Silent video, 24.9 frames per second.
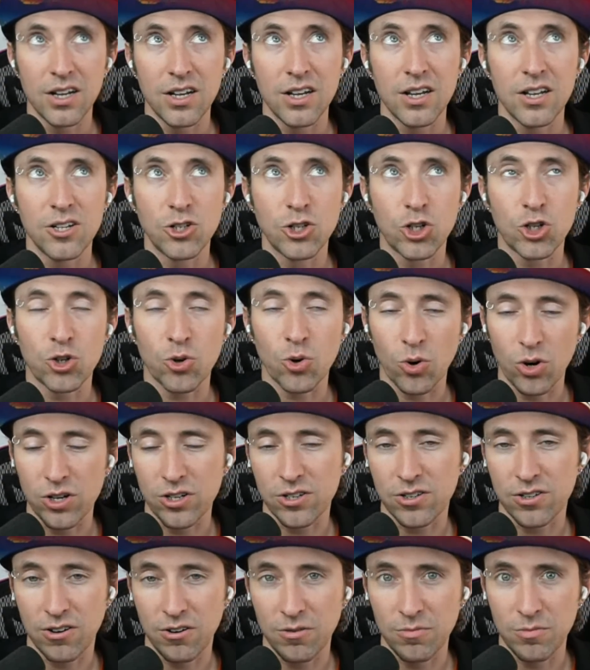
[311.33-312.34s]

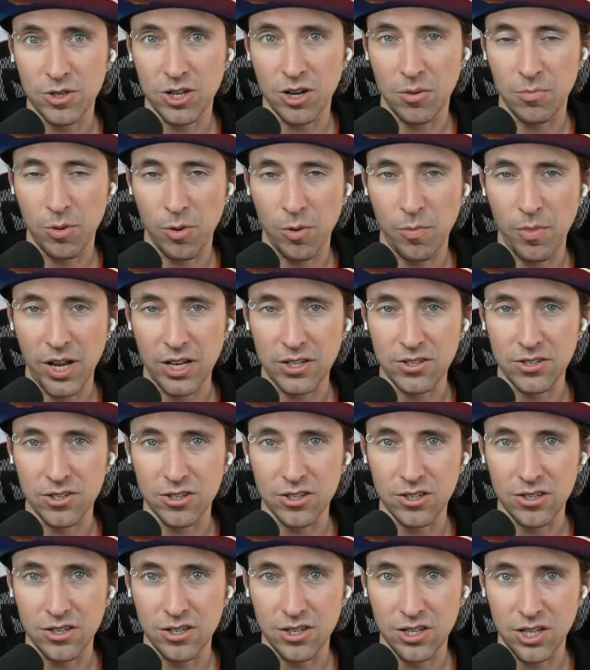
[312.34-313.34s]
short-term
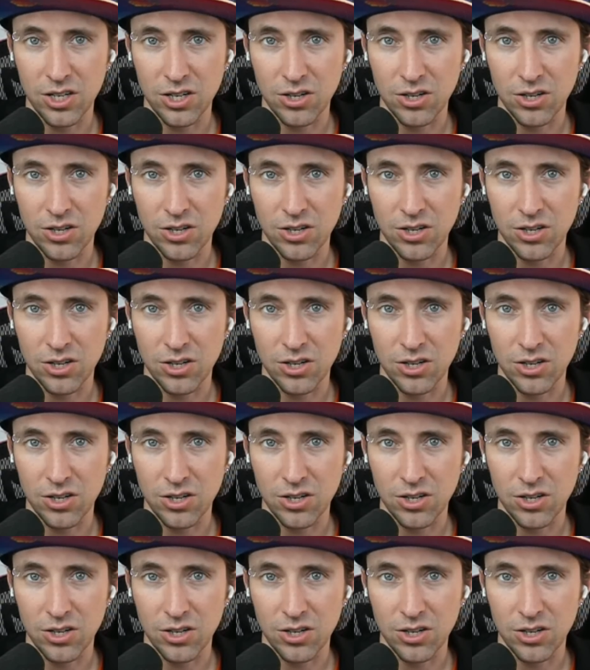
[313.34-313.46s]
dump-mental,